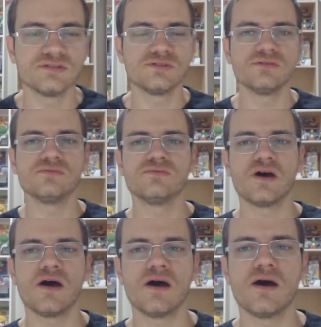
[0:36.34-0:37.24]
sort of
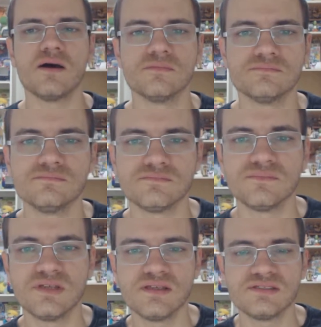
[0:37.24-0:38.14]
uh,
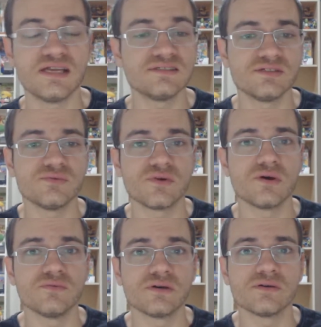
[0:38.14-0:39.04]
sensitive
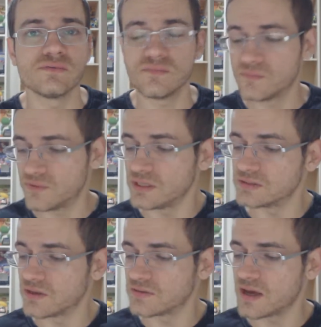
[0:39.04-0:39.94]
over
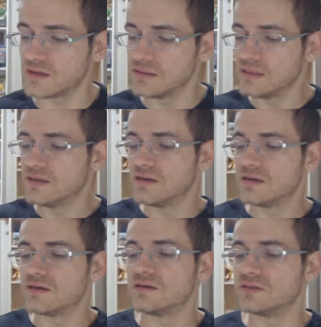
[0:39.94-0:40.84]
things like that.
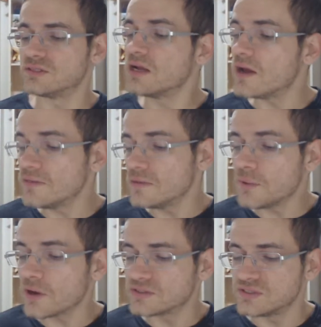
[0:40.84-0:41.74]
Because I like the
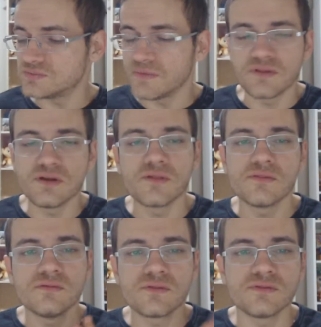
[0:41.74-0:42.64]
boxes, but they're
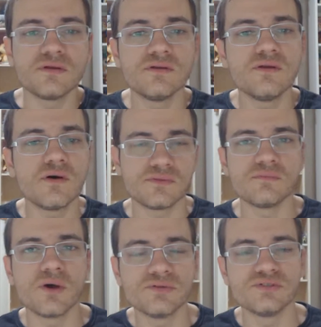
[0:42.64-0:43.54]
not, but they're not the
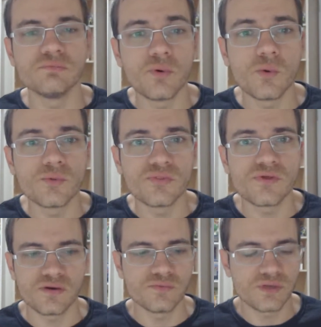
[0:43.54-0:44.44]
most important
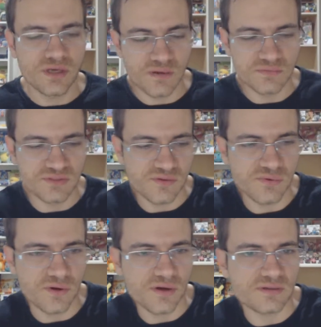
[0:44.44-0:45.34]
thing when it comes to the
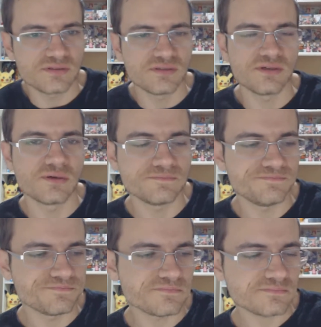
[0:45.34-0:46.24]
product. You know,
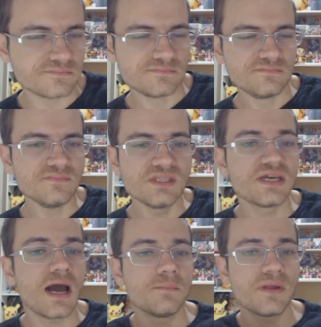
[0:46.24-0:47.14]
you
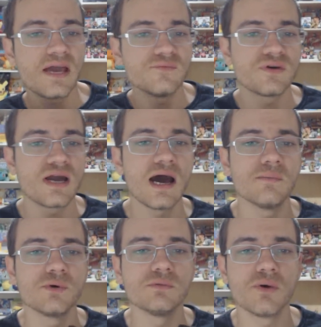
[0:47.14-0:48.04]
can't play with a
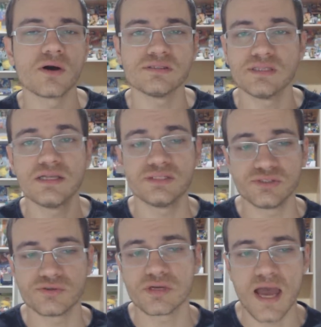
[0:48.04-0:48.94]
cardboard box
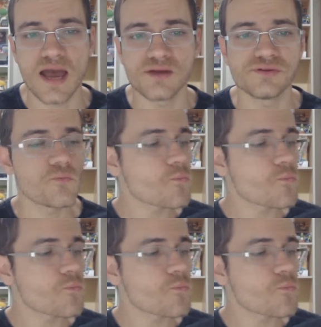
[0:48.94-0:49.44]
unless you're a cat.